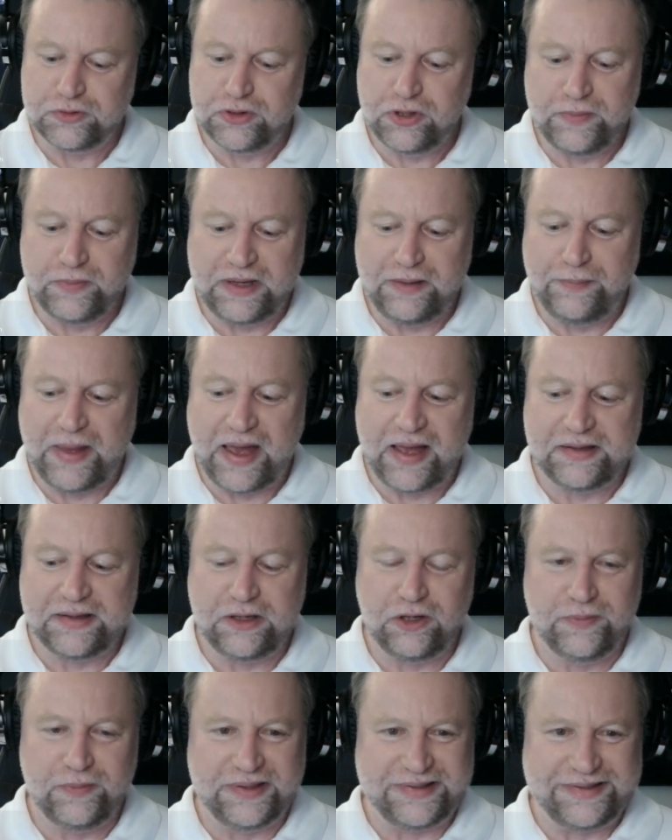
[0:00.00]

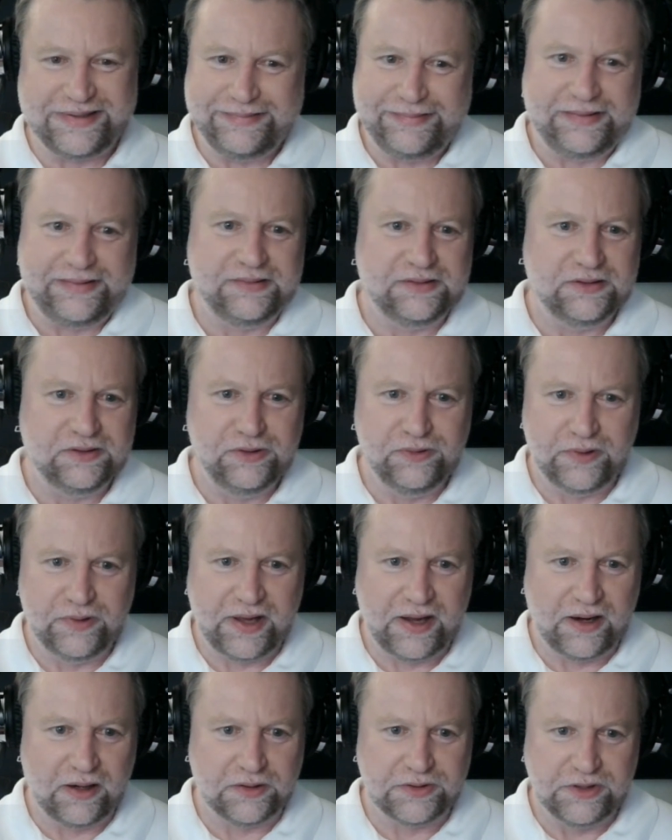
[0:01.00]
qubits. Who
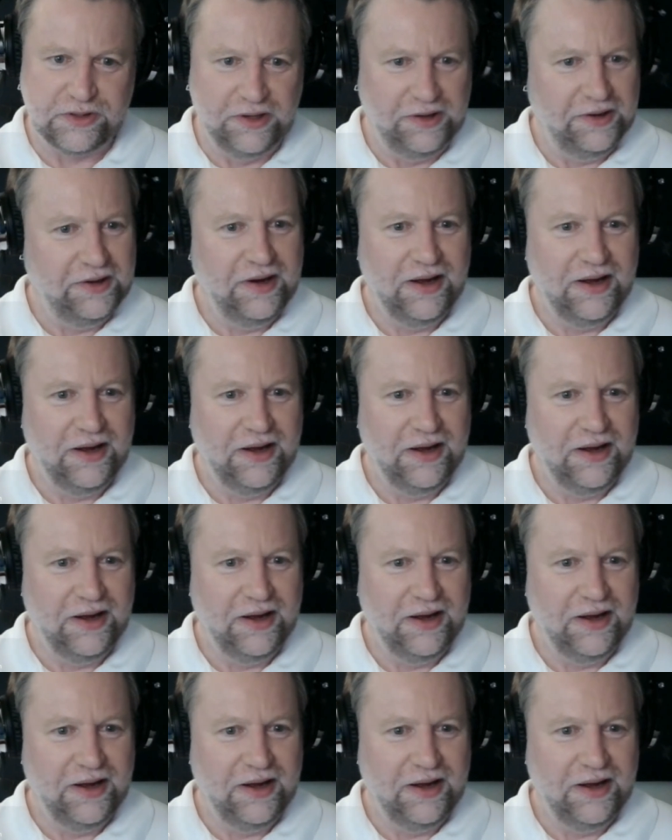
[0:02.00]
cares?